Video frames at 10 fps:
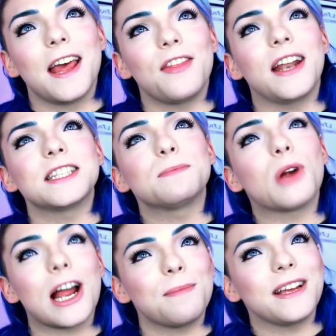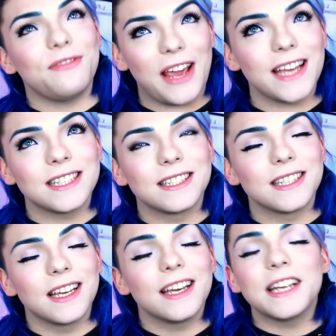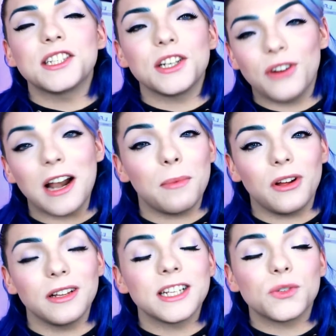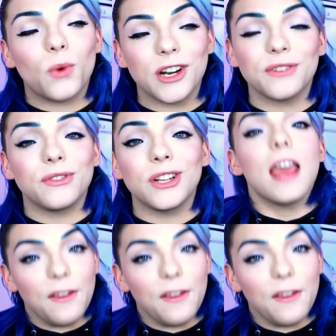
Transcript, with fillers: that it's brought my face. It's incredible, it's wonderful.